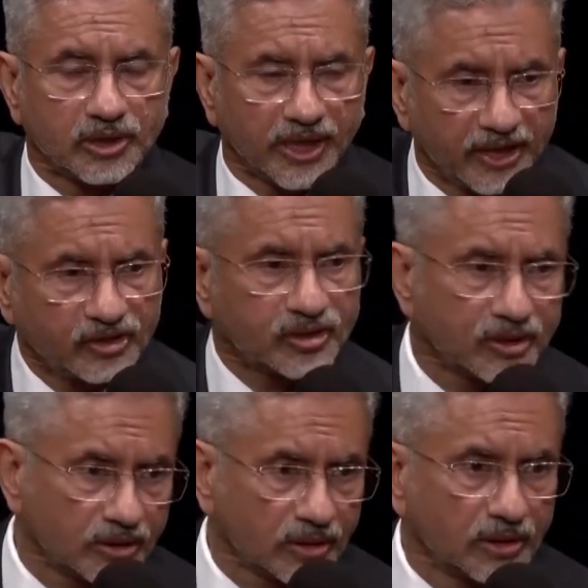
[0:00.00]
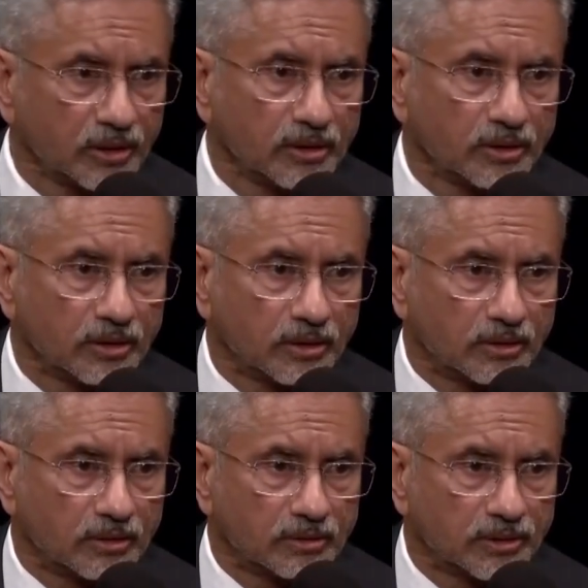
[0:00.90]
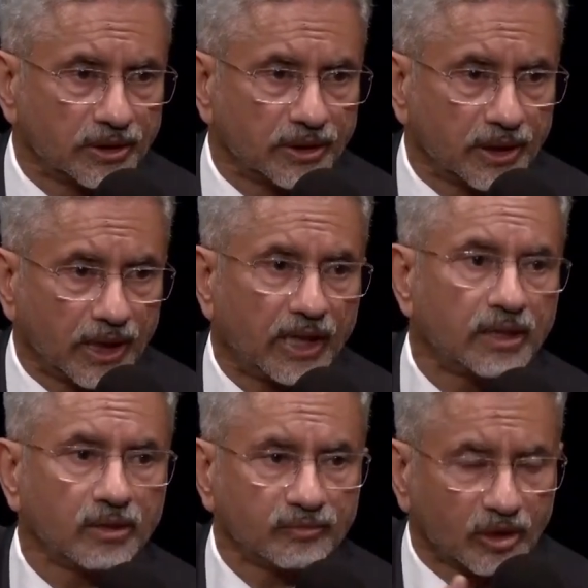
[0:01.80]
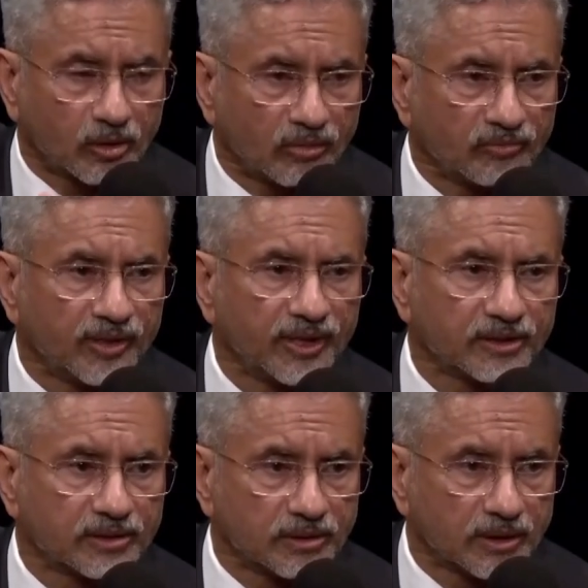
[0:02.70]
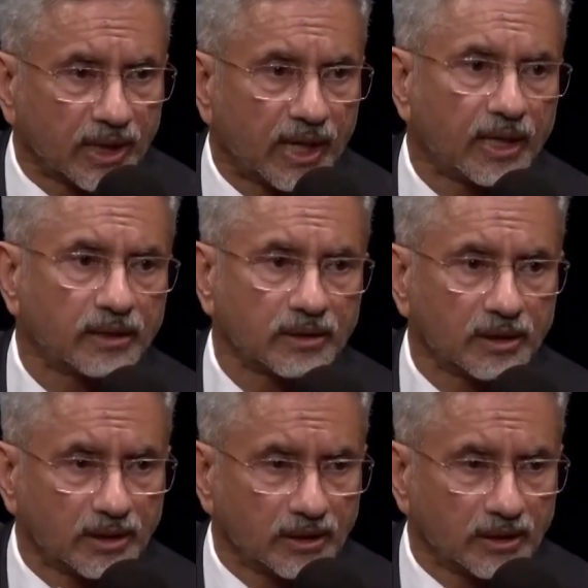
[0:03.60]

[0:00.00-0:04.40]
hasten the end of the conflict and